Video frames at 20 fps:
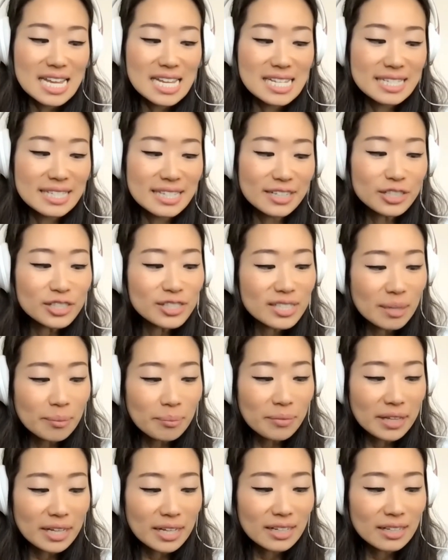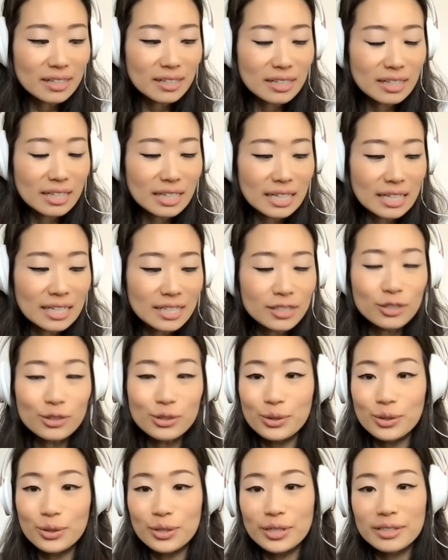Is there something in
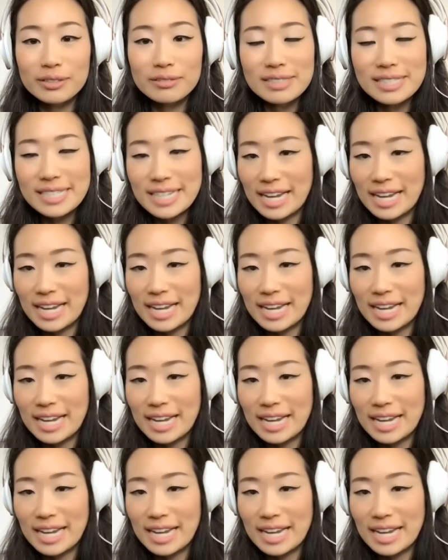your